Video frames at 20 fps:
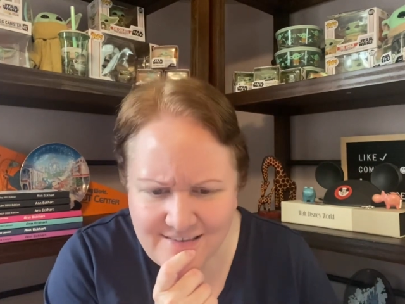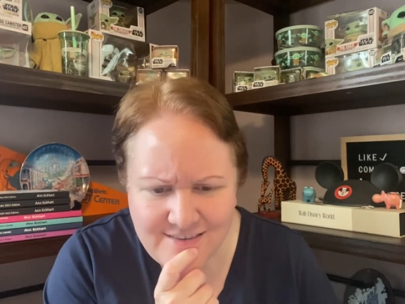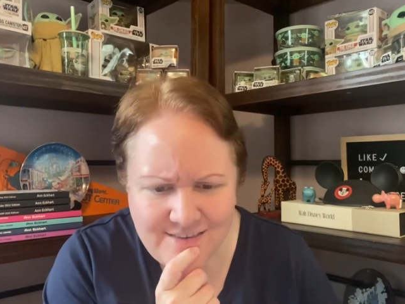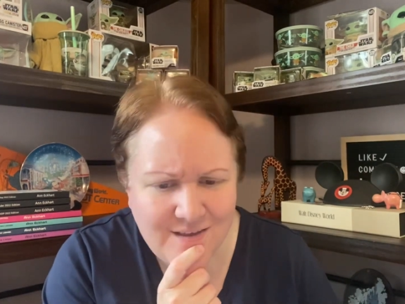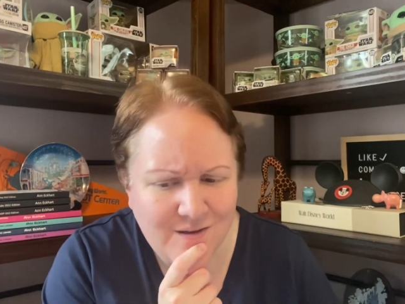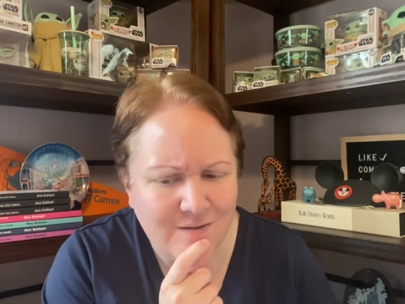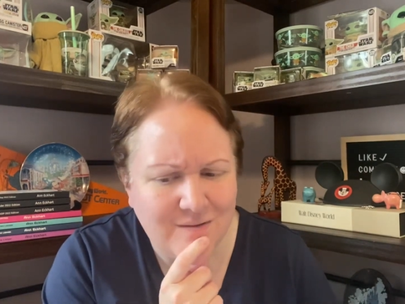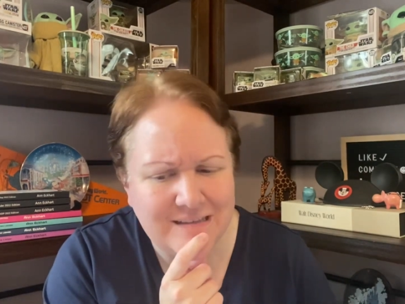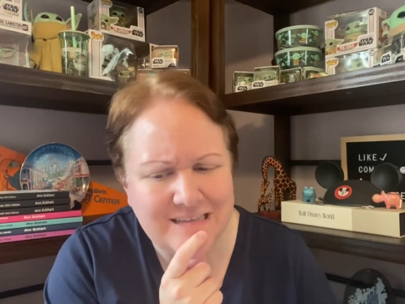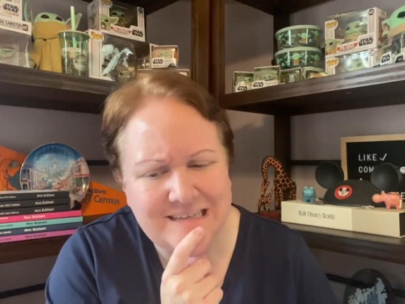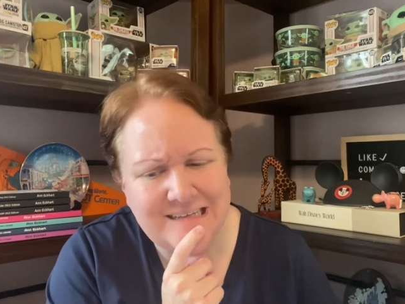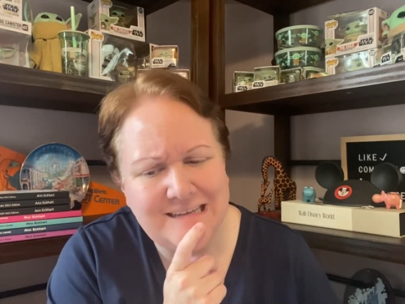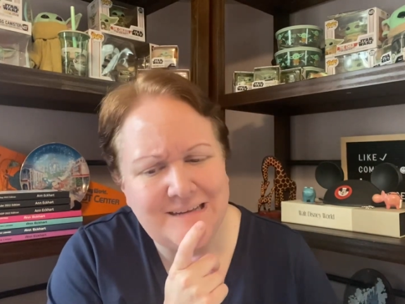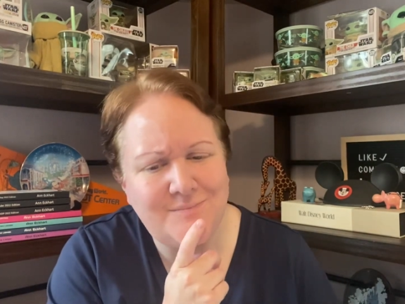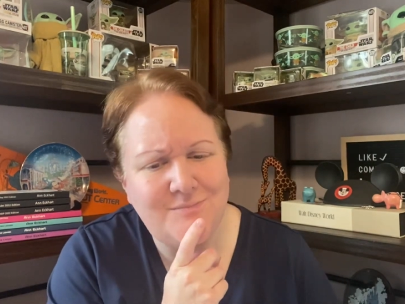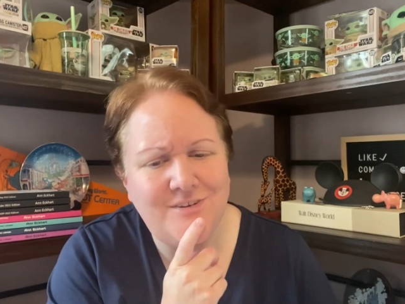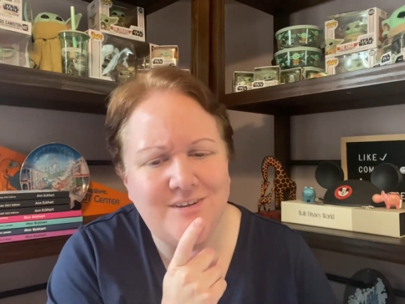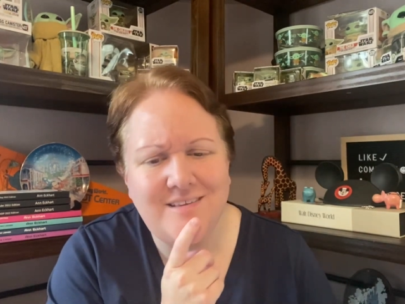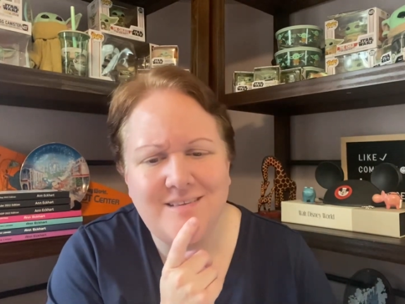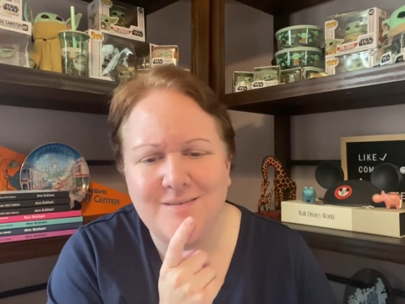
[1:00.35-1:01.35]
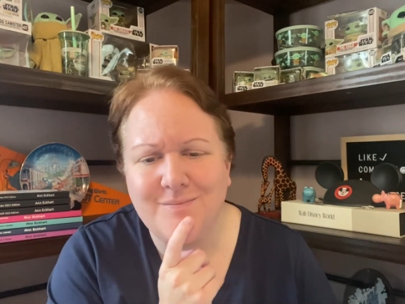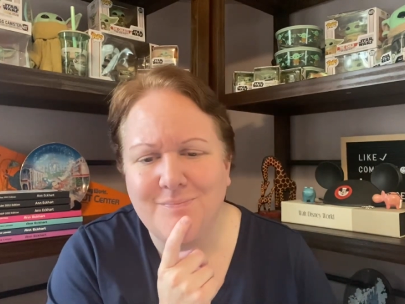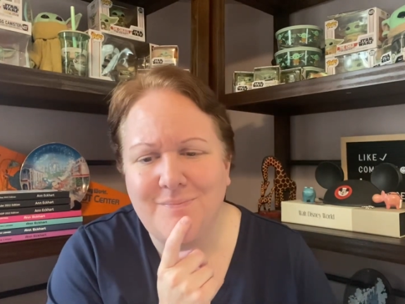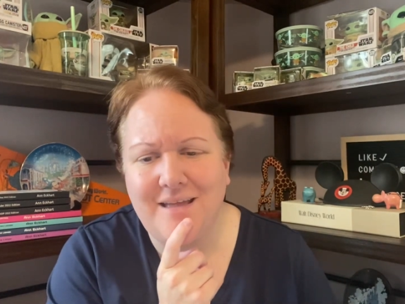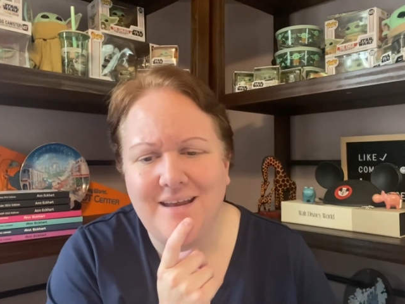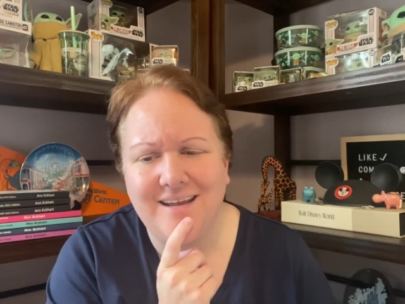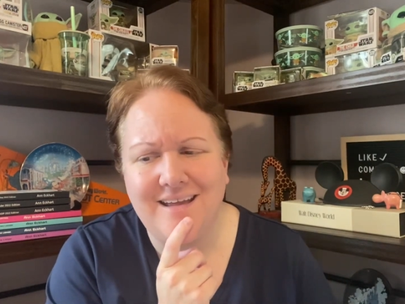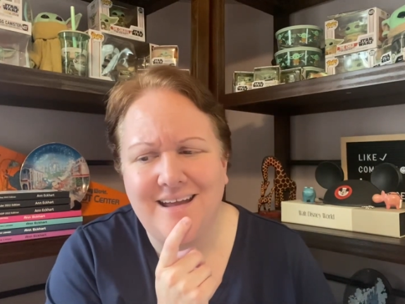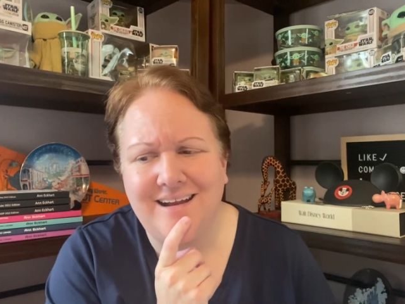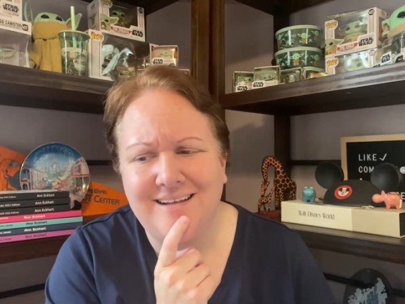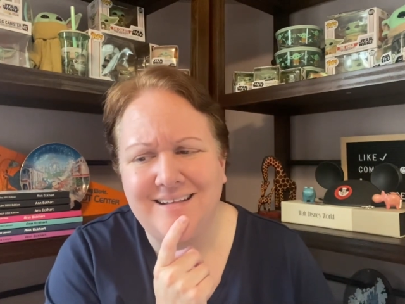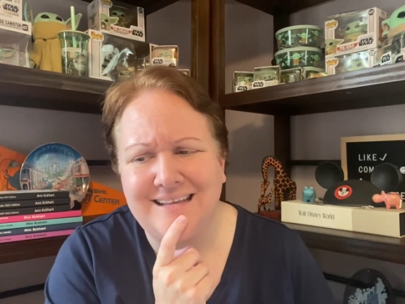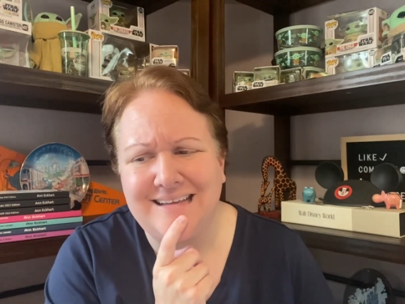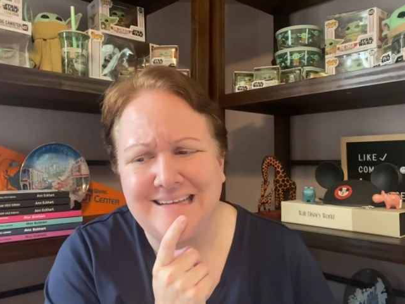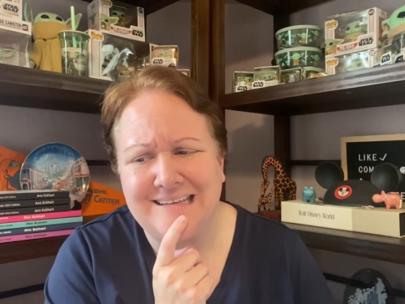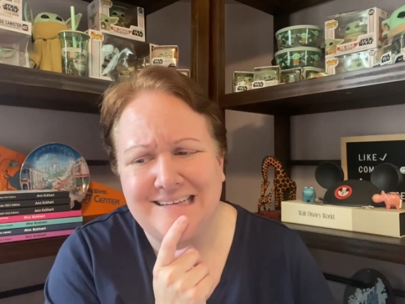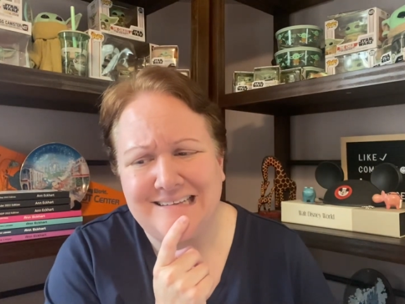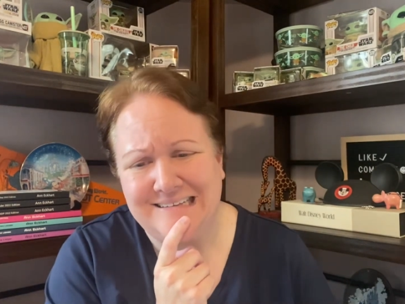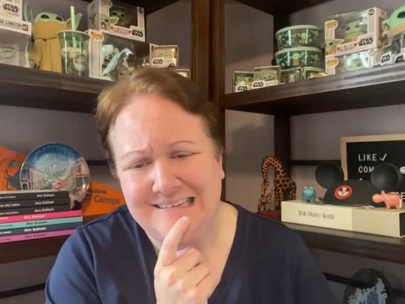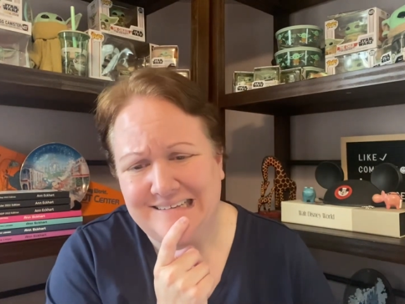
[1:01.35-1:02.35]
So I'm just been kind of
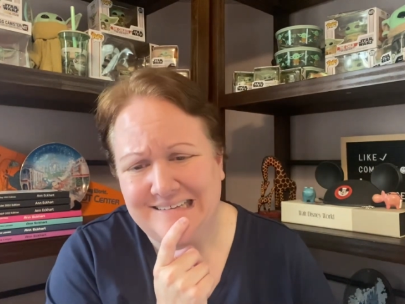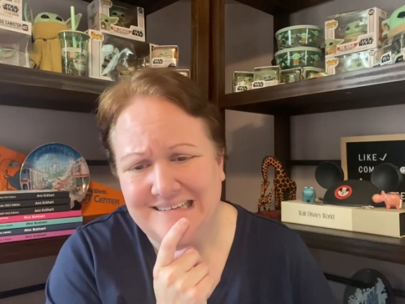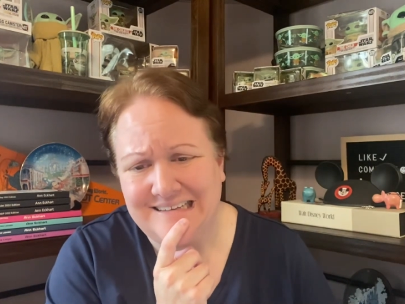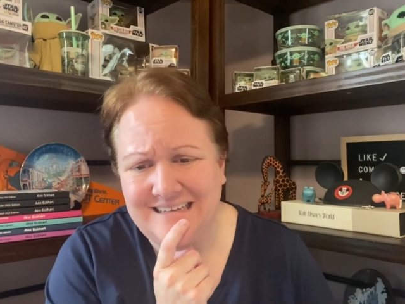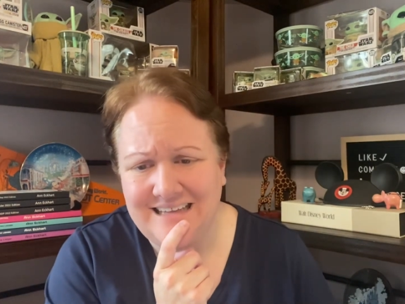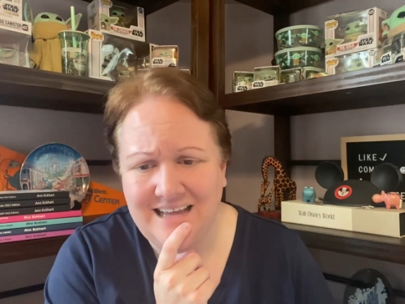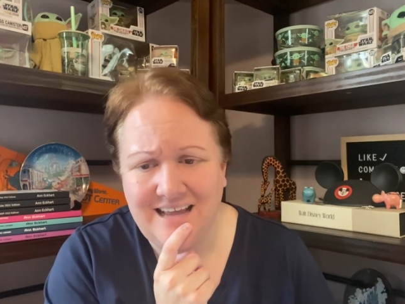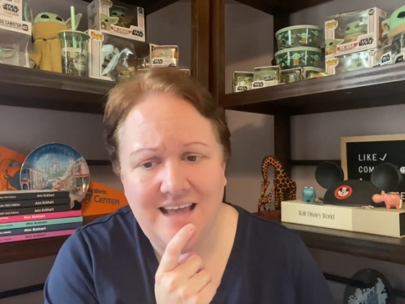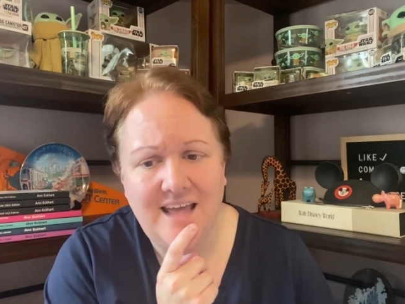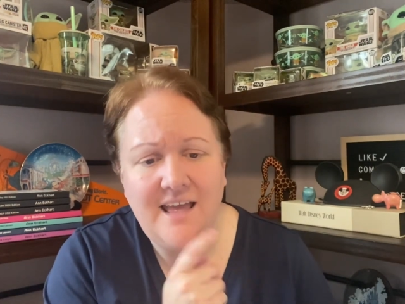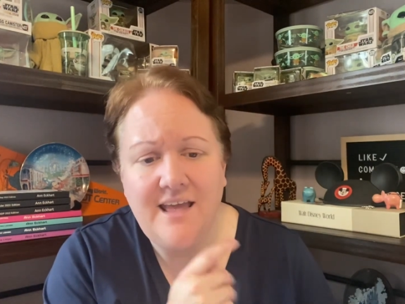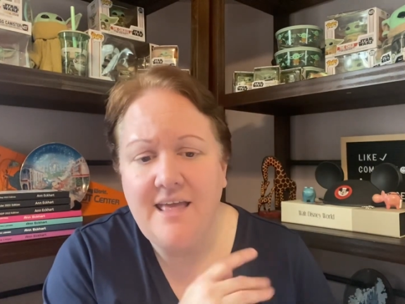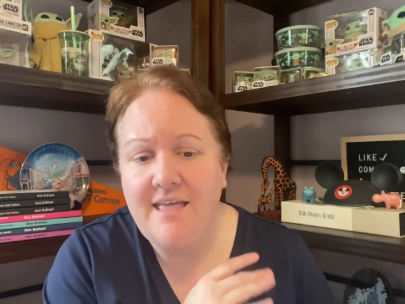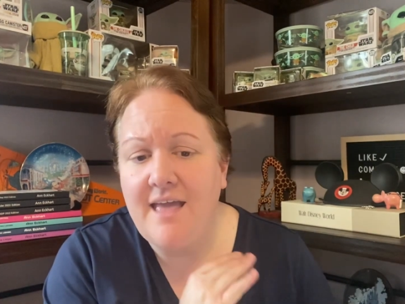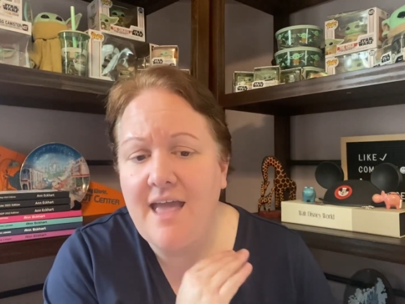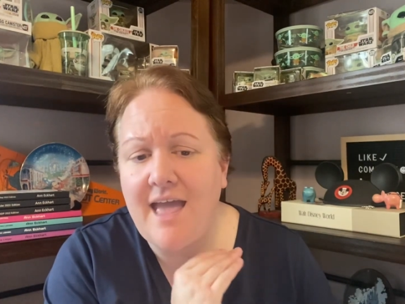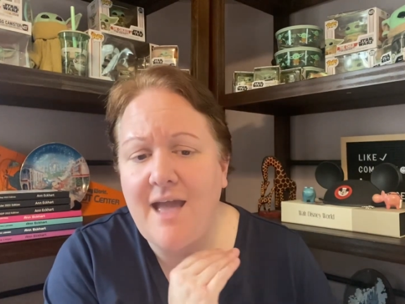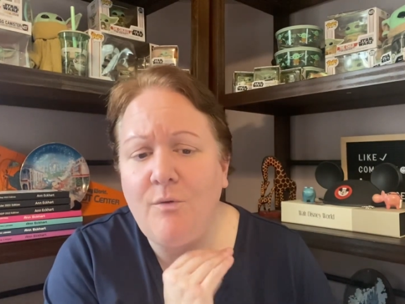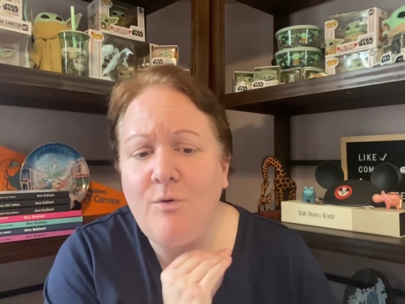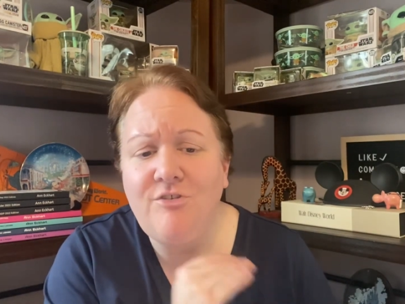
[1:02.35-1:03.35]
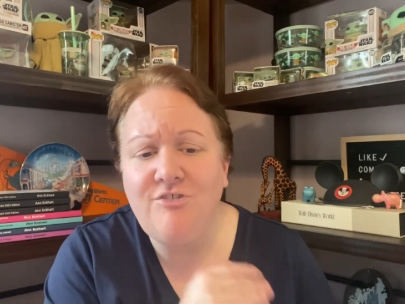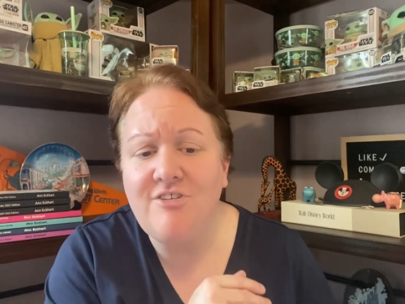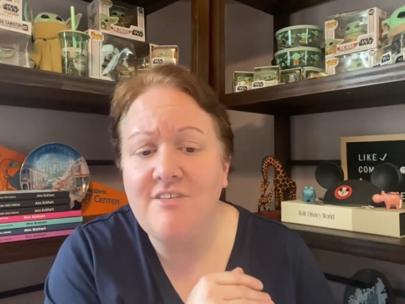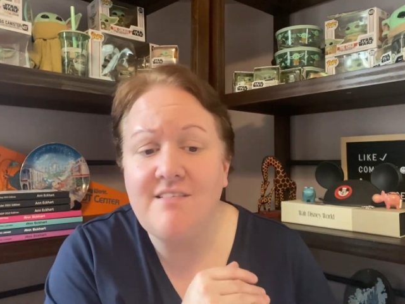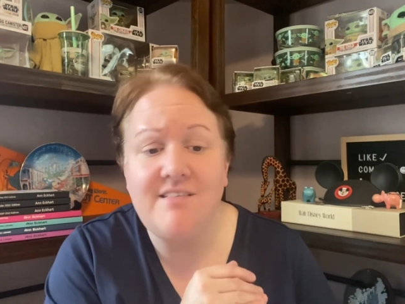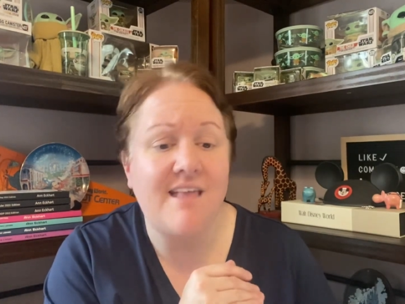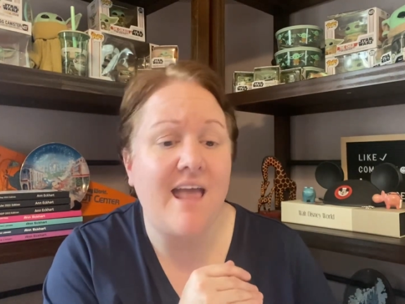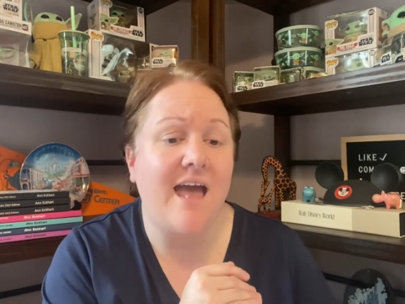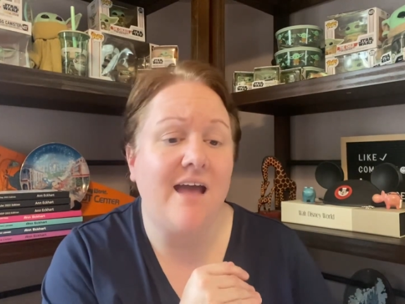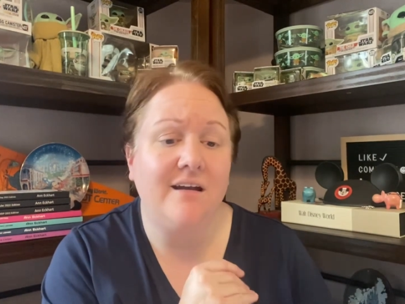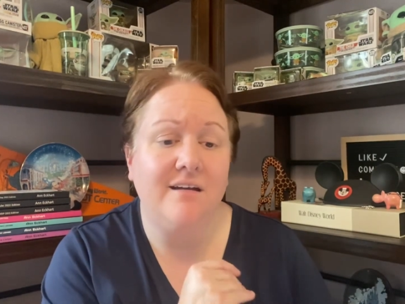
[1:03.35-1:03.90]
like, eh, which is sad